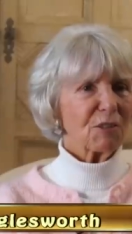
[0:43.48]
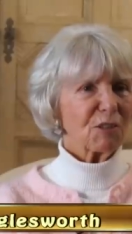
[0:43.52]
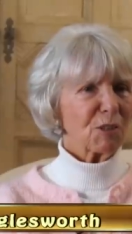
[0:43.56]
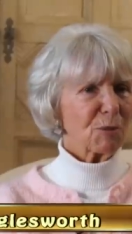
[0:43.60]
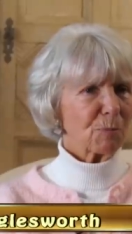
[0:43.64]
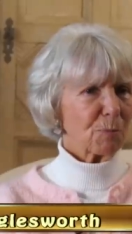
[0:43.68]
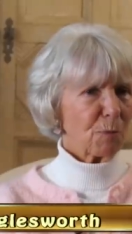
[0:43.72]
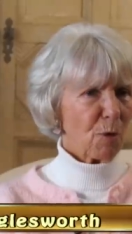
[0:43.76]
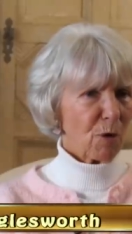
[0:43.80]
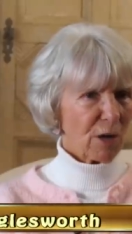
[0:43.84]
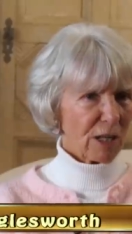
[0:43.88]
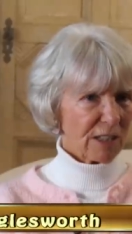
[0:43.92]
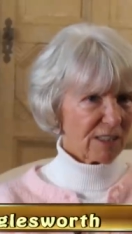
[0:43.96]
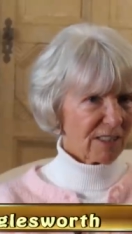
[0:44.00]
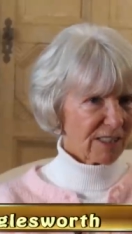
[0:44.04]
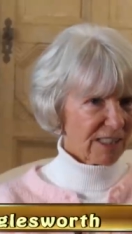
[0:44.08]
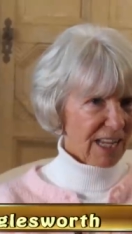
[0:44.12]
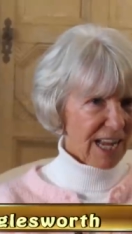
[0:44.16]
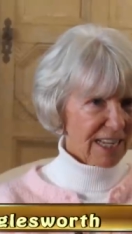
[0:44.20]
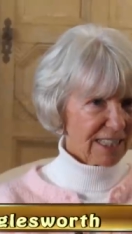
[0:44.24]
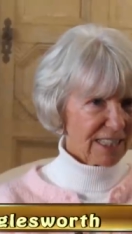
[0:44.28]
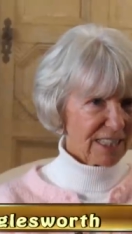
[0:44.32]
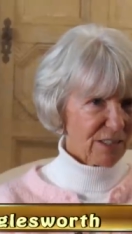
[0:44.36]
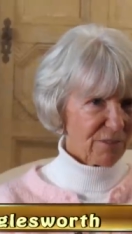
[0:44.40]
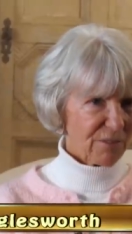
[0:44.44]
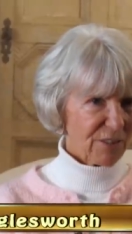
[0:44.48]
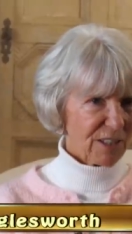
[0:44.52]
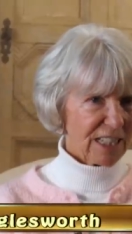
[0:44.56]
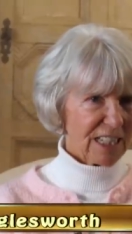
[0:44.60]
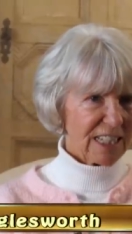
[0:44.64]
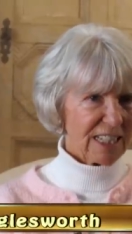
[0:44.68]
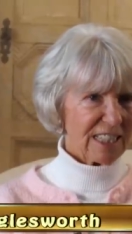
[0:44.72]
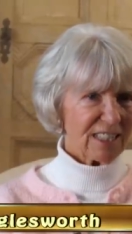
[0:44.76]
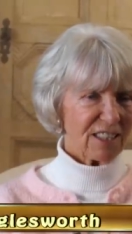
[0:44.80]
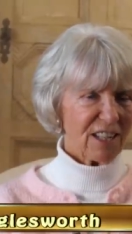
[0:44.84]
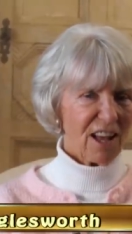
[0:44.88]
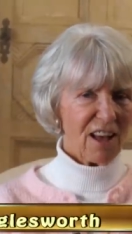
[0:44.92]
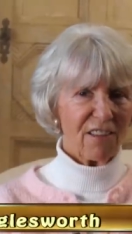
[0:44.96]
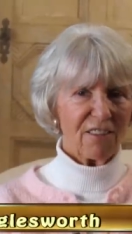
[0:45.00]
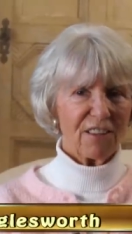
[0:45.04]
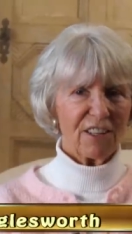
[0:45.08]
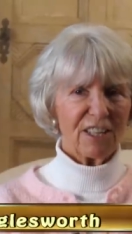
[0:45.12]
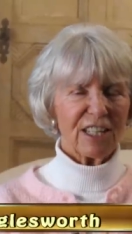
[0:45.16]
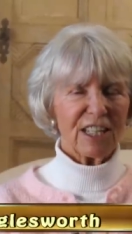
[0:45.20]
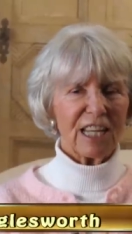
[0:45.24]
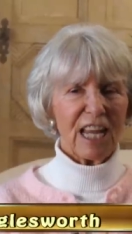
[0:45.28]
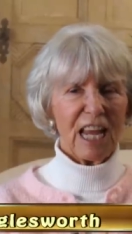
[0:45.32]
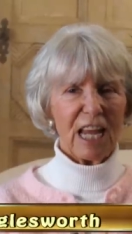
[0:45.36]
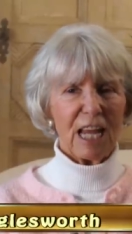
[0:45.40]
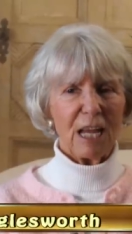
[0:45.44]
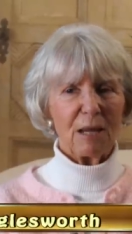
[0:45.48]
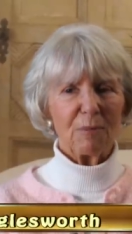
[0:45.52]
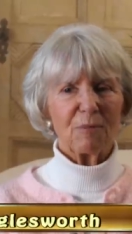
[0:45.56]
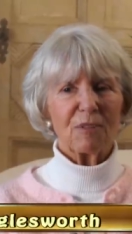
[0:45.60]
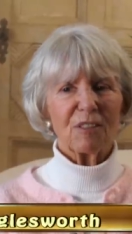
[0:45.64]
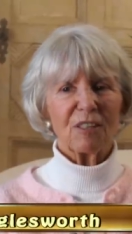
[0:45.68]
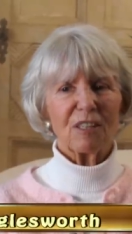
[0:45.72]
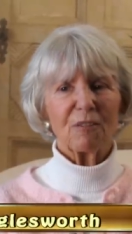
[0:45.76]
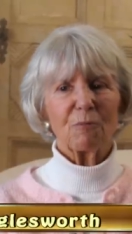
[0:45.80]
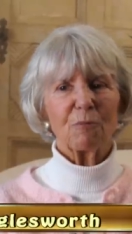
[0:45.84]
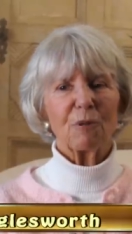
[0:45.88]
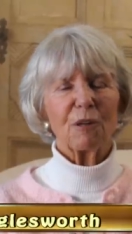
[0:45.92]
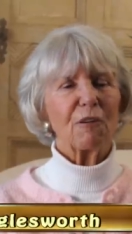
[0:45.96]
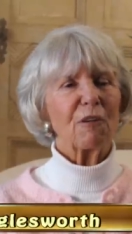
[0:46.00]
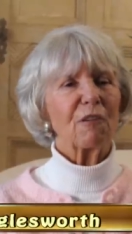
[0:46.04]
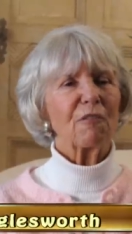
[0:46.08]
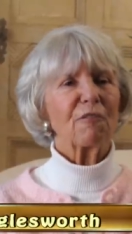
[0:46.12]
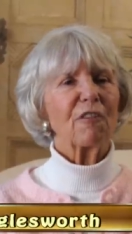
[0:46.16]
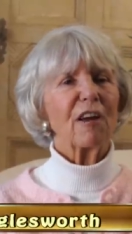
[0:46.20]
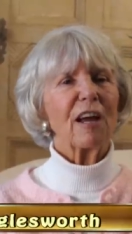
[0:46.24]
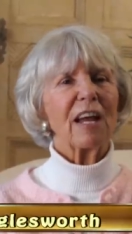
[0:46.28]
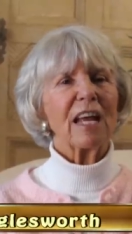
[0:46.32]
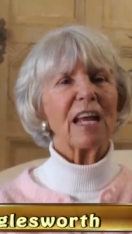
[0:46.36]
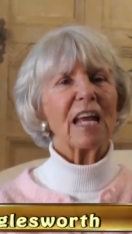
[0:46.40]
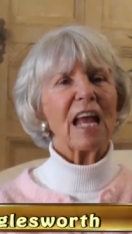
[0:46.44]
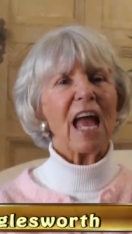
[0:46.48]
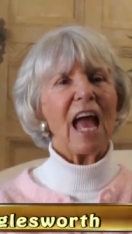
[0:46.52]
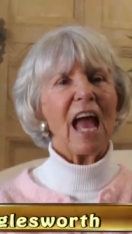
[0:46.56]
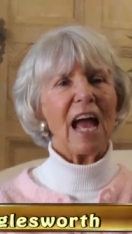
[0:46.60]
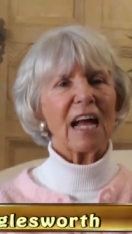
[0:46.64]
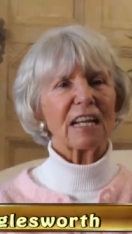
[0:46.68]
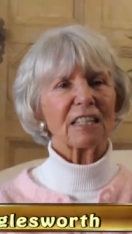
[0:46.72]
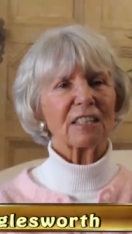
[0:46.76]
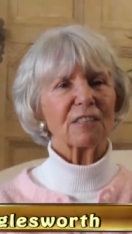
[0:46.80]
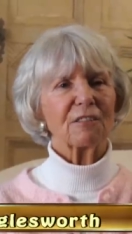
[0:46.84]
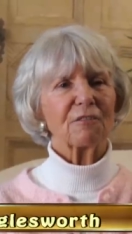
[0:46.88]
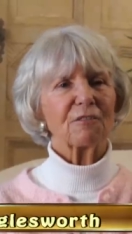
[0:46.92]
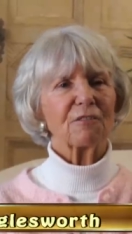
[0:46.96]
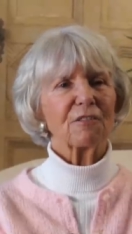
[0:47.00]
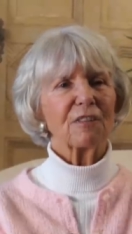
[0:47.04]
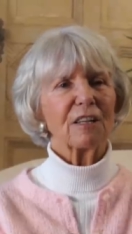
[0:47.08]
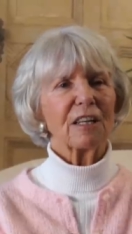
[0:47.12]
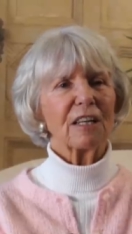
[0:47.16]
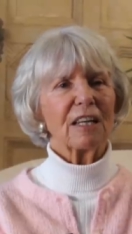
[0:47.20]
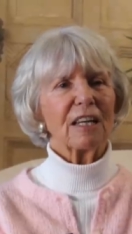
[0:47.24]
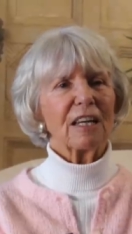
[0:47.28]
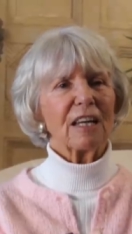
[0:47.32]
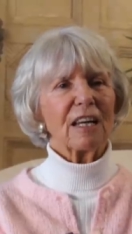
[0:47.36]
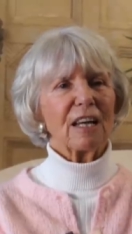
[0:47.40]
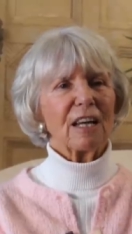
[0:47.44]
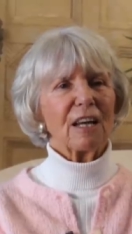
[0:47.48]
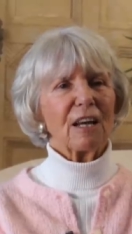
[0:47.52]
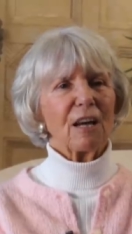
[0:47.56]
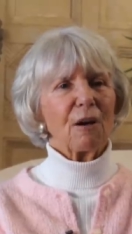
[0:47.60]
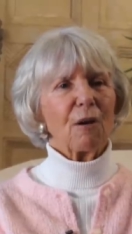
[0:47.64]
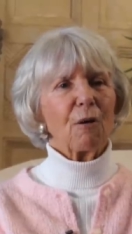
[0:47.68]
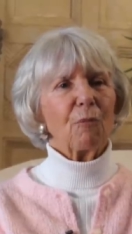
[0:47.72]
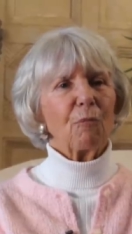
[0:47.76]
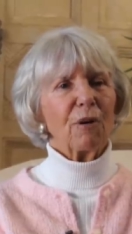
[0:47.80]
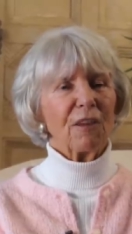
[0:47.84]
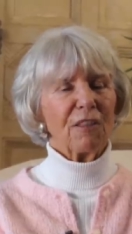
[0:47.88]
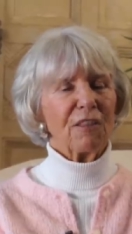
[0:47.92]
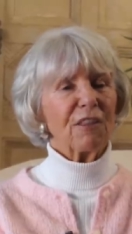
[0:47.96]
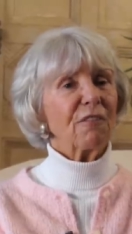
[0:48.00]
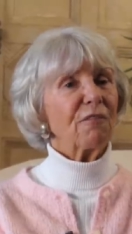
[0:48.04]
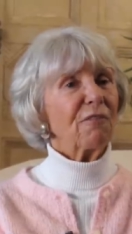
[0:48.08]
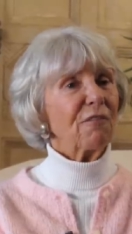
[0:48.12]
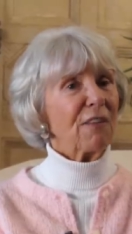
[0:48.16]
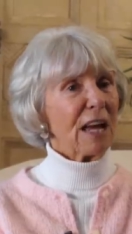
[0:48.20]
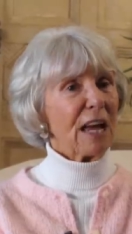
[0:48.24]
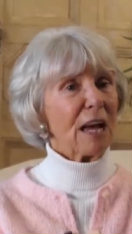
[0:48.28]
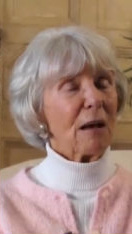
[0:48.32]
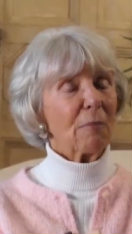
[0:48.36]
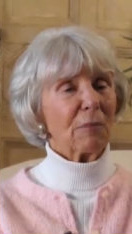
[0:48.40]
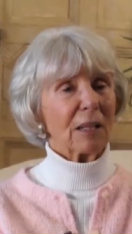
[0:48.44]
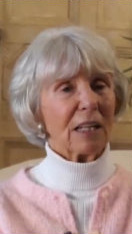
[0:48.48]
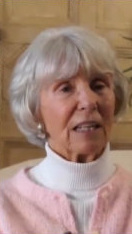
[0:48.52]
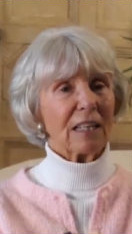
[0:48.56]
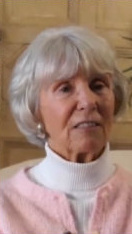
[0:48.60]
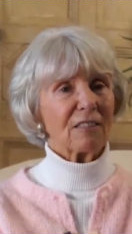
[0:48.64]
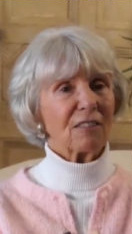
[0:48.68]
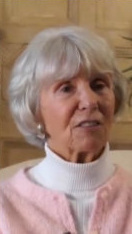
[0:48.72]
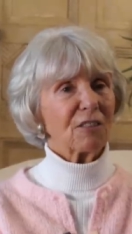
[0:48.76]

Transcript: sports activities, all their games, and we were very active with the family.